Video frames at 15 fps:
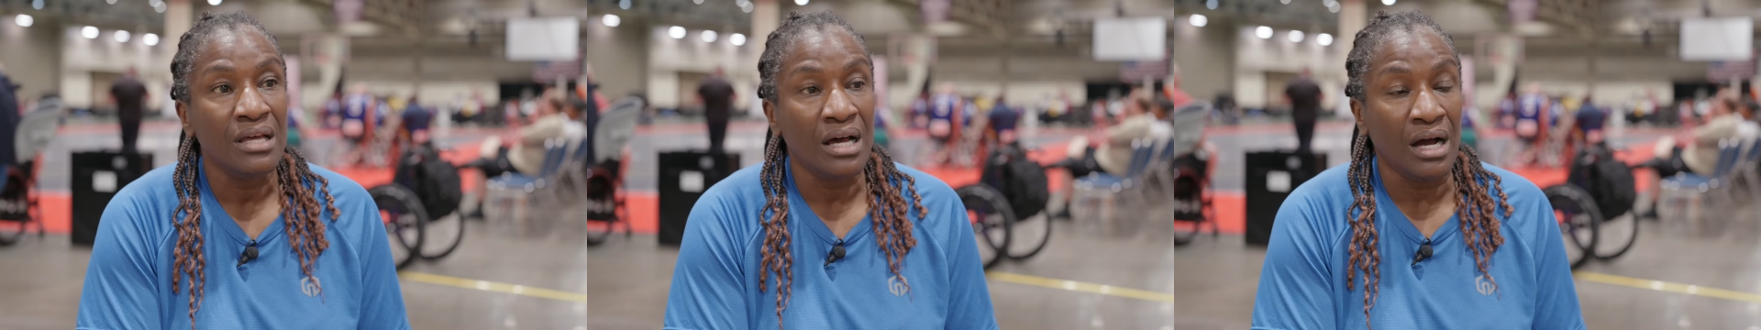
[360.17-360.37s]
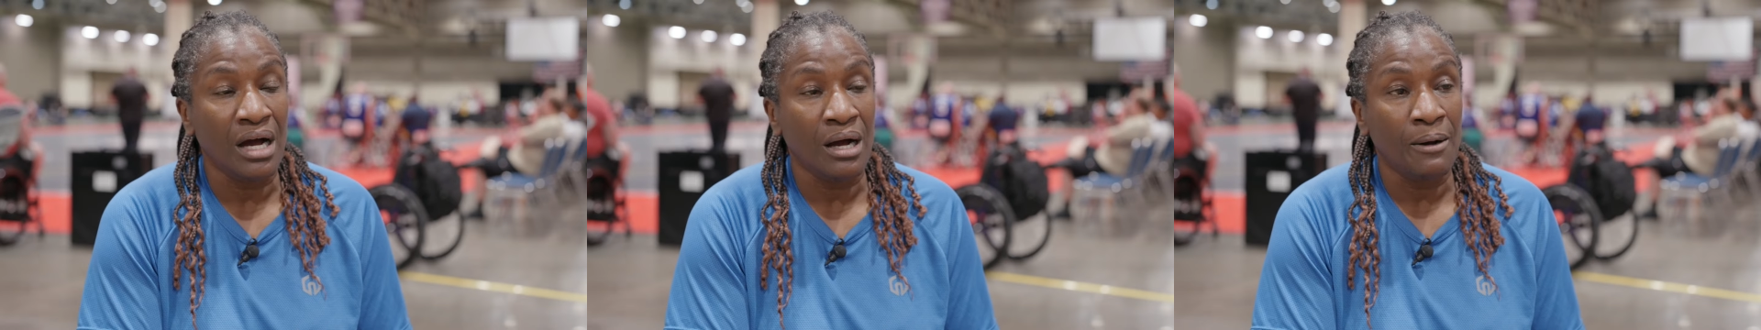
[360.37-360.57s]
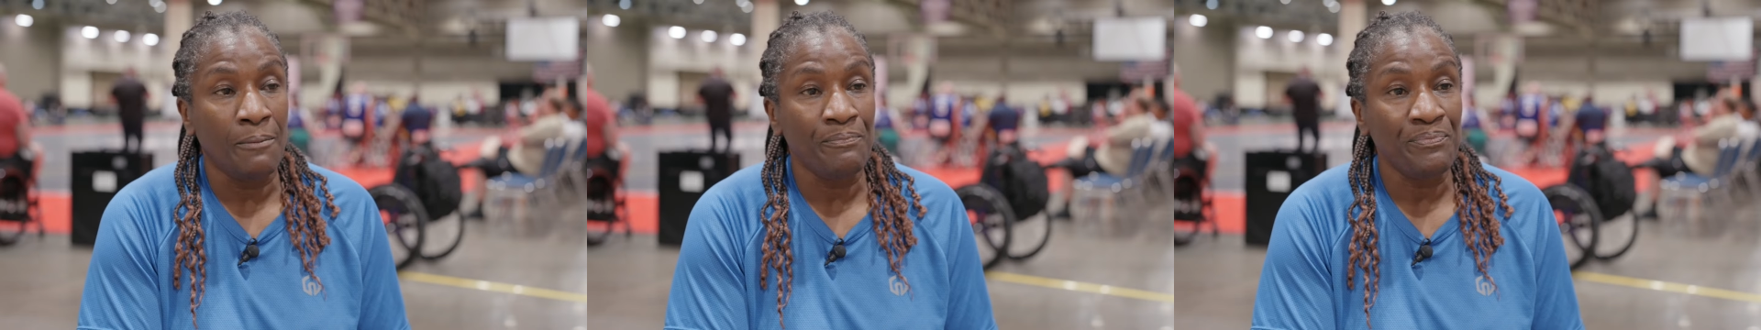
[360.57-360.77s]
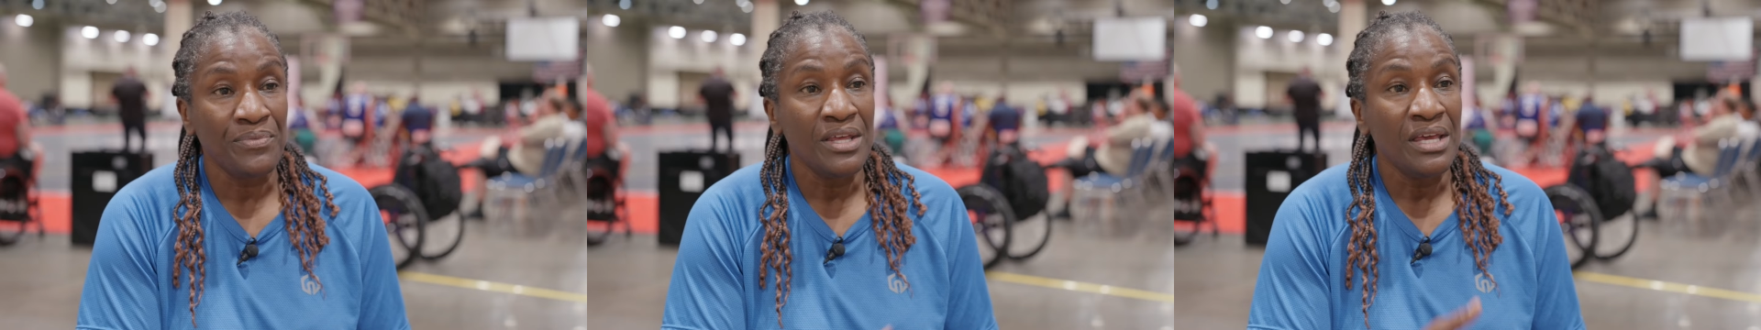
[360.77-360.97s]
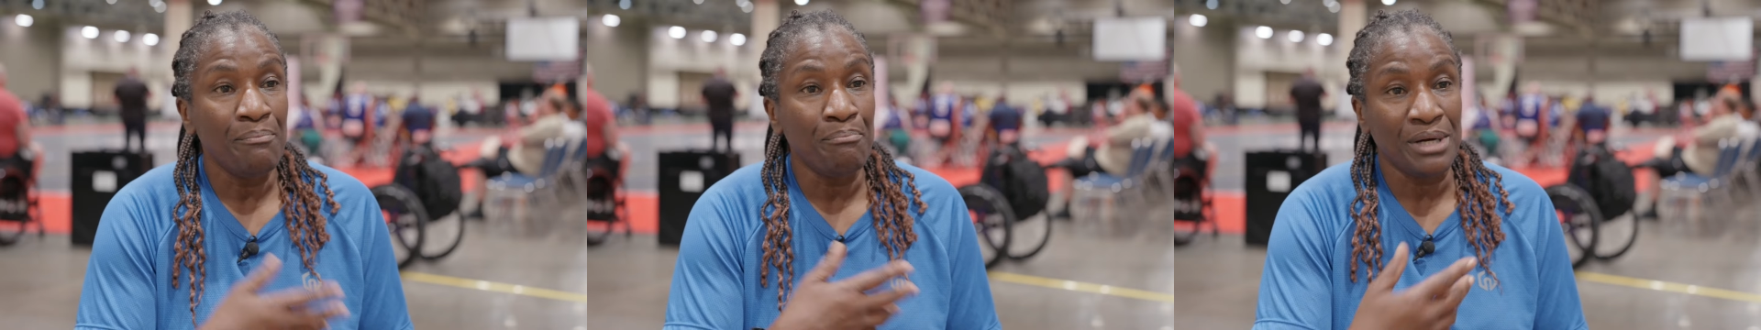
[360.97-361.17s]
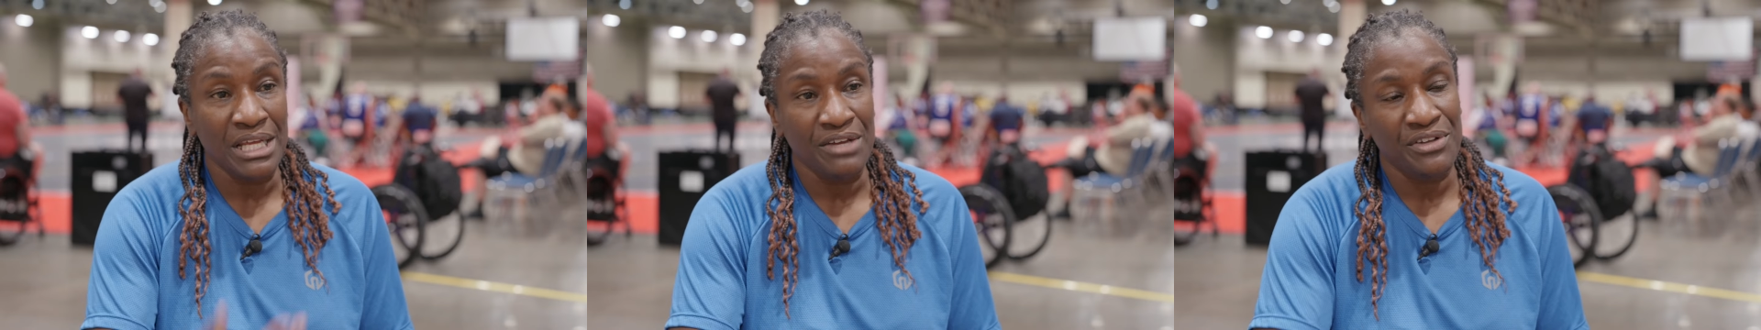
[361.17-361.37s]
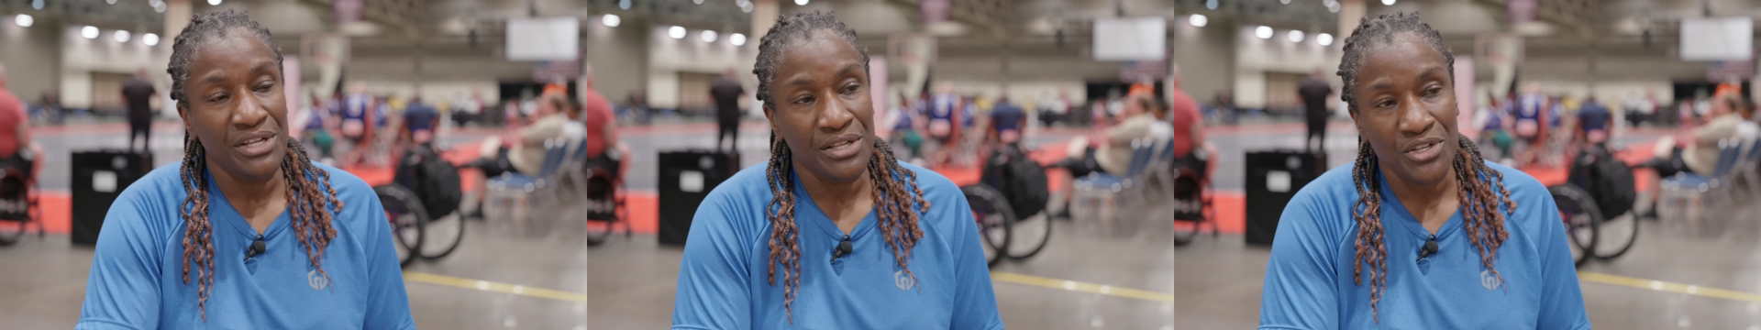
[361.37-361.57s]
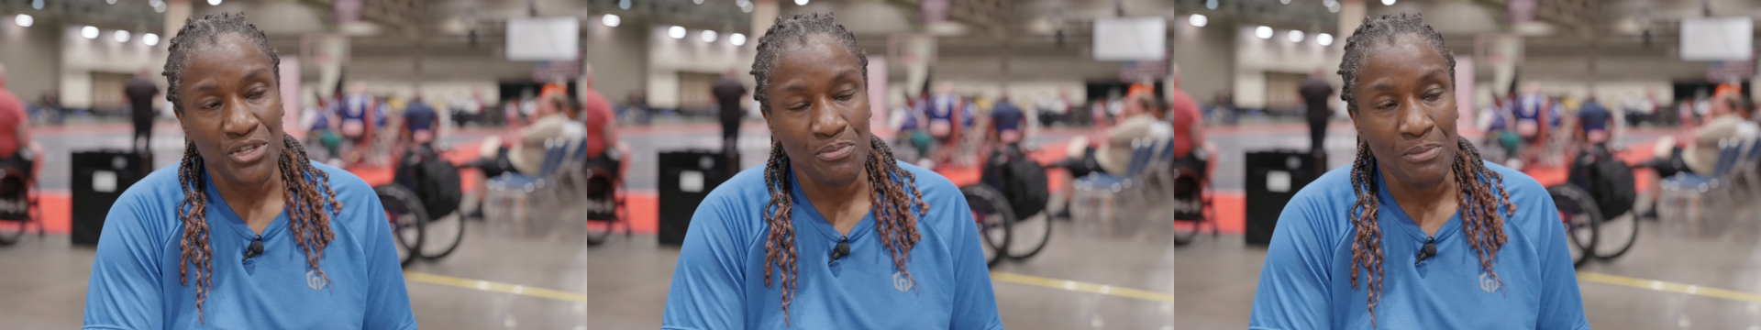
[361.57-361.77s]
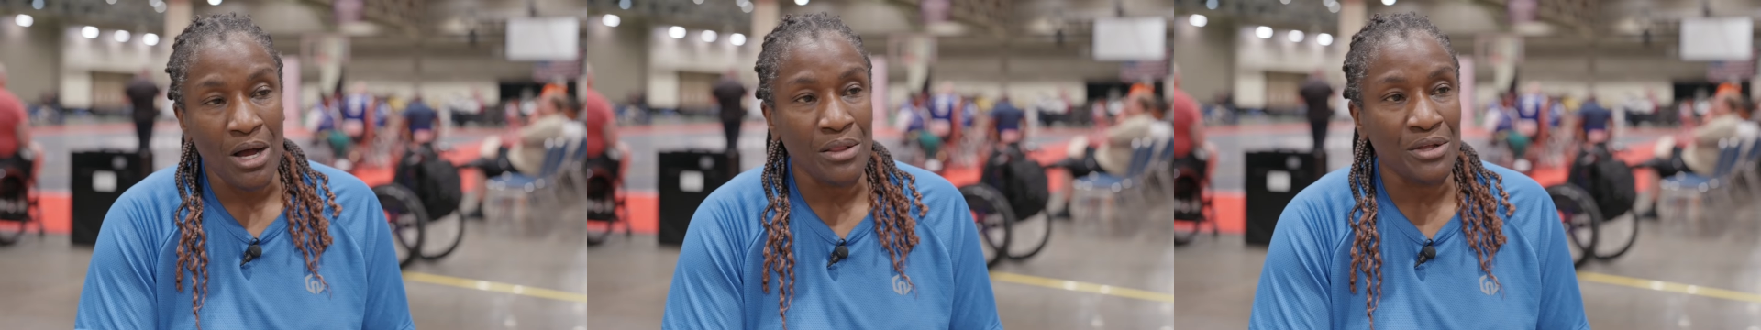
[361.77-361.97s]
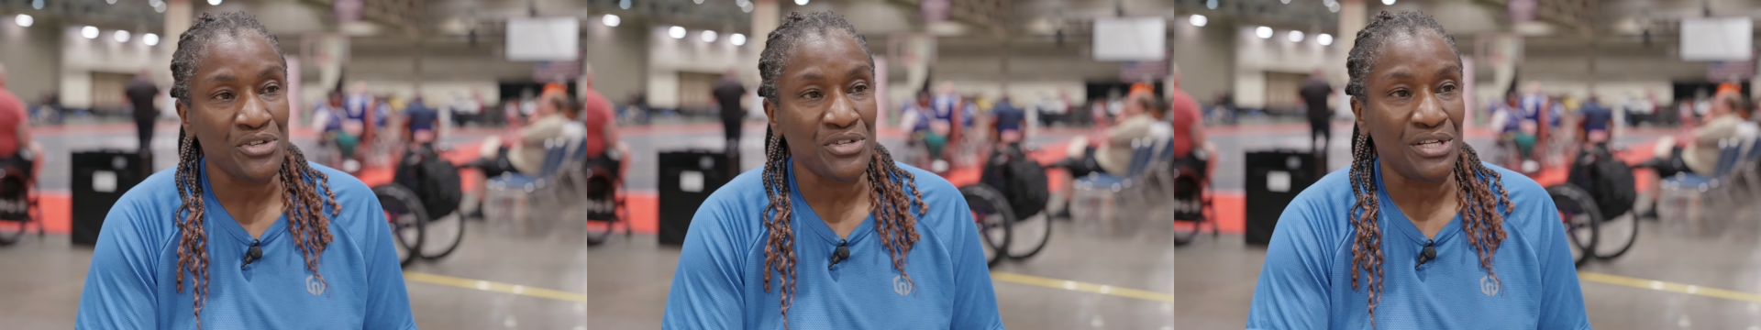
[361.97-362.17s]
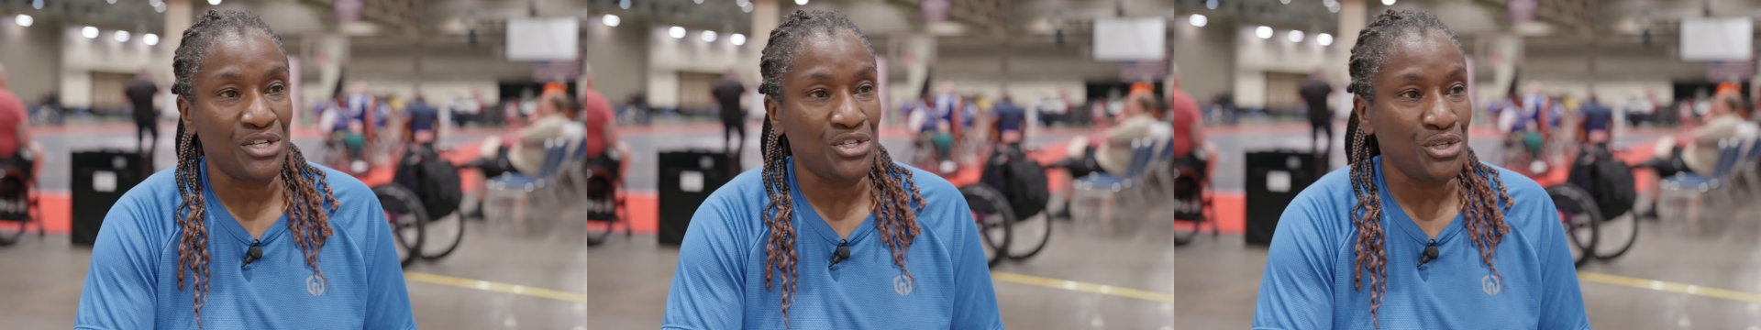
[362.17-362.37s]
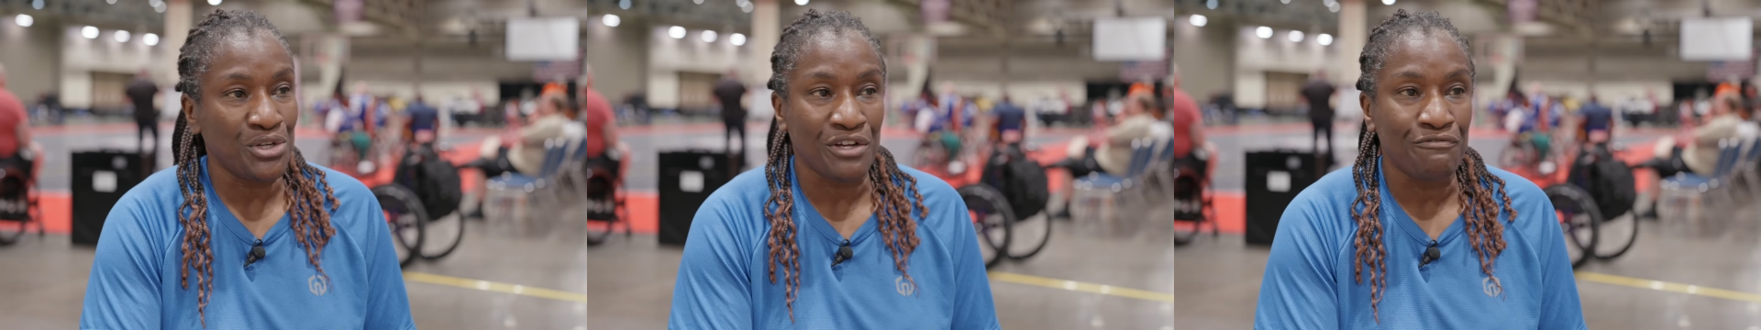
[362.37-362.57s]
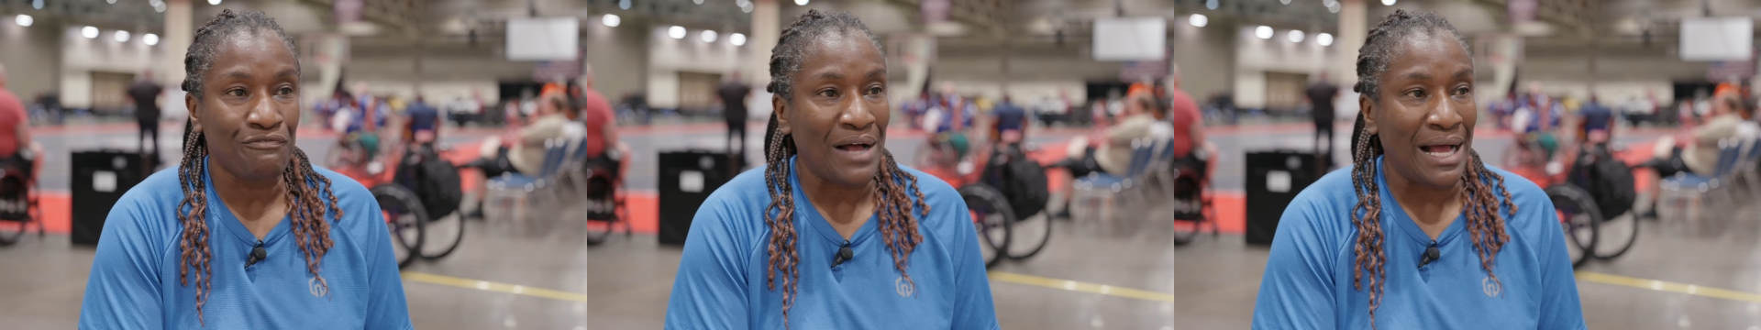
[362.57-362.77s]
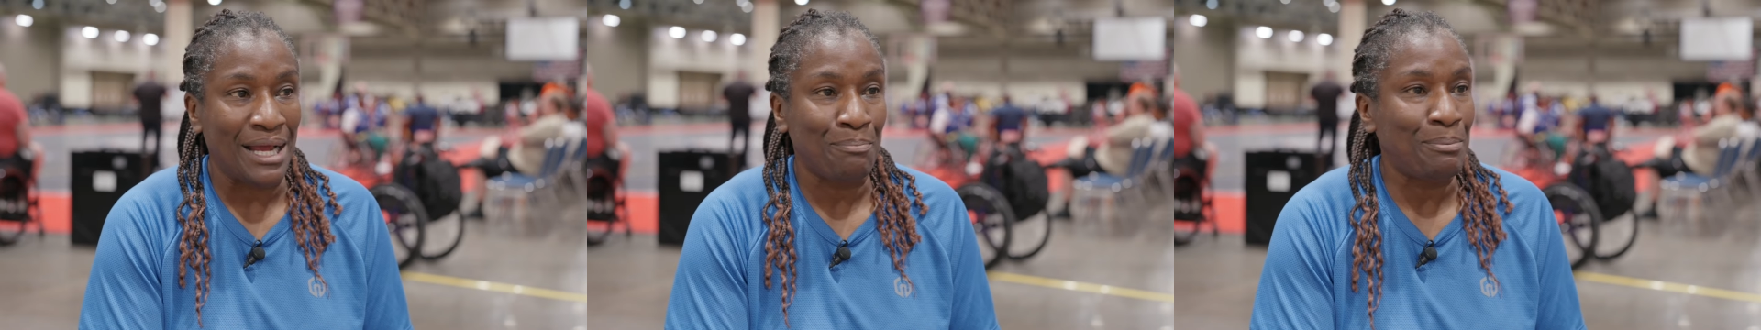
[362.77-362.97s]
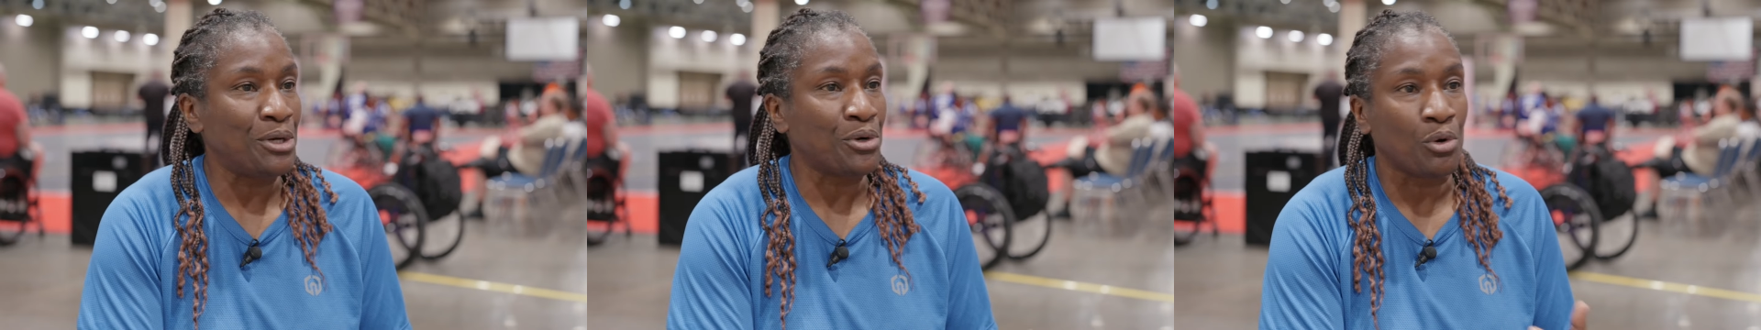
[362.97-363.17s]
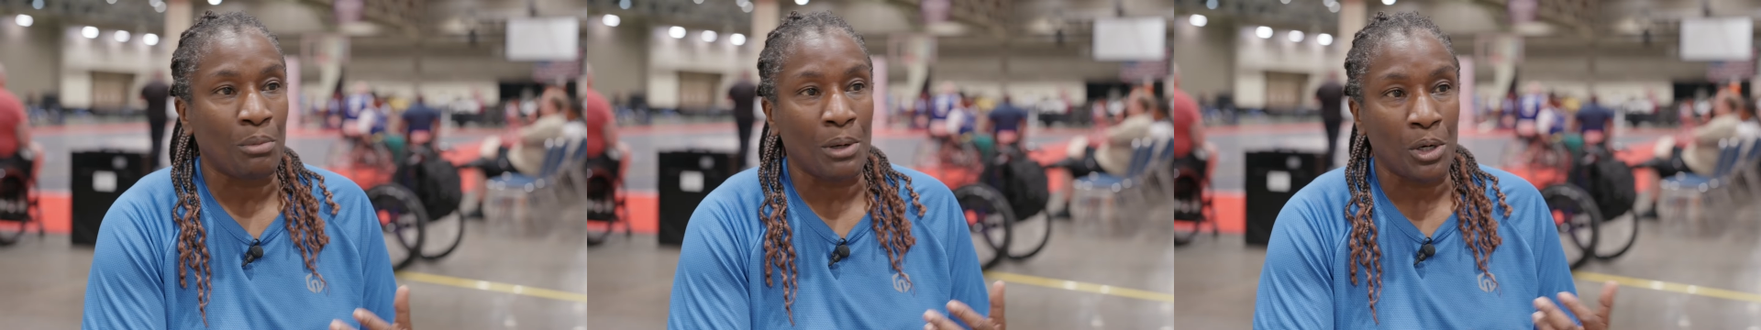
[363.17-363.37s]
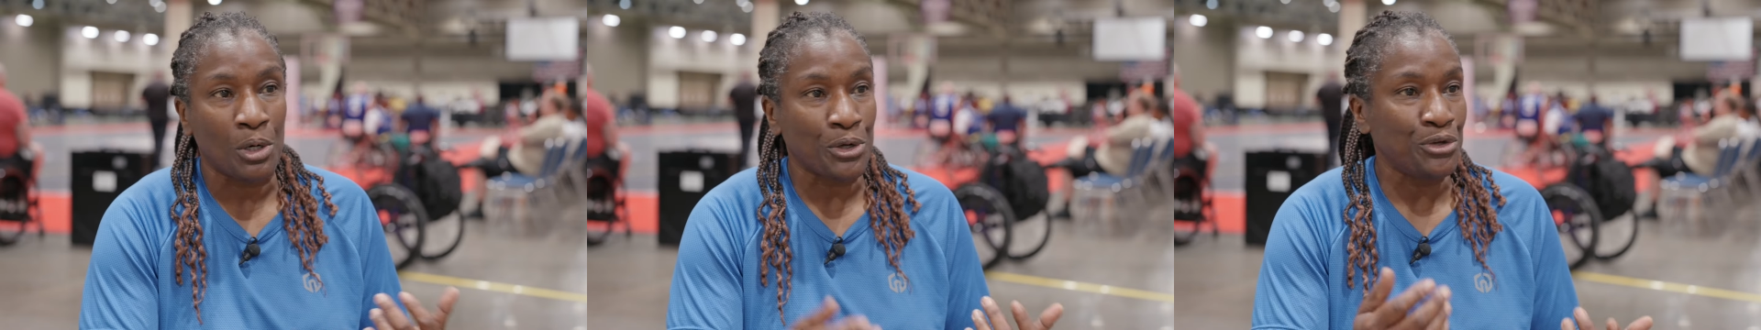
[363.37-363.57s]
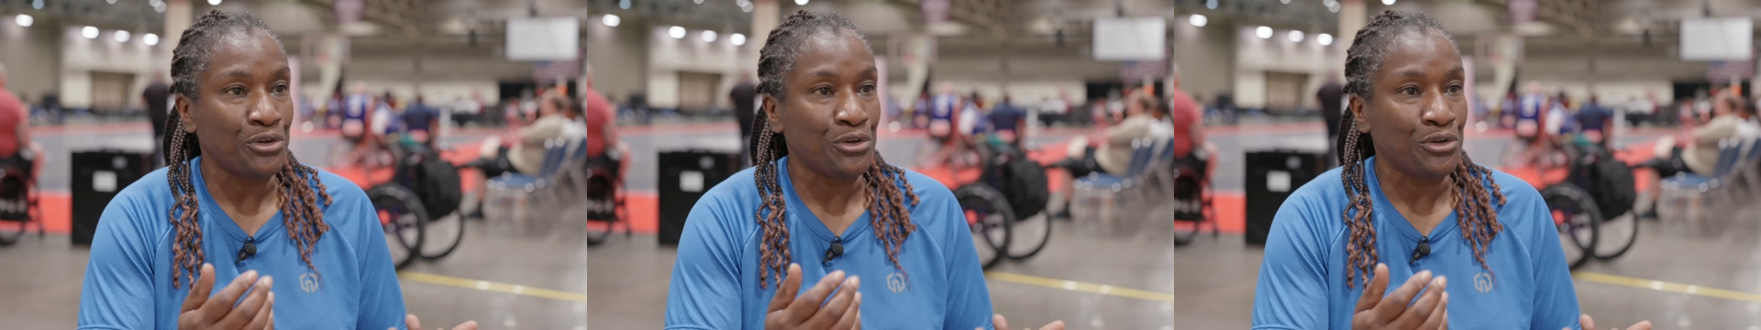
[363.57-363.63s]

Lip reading: But even in the smaller cities, you can find pickleball.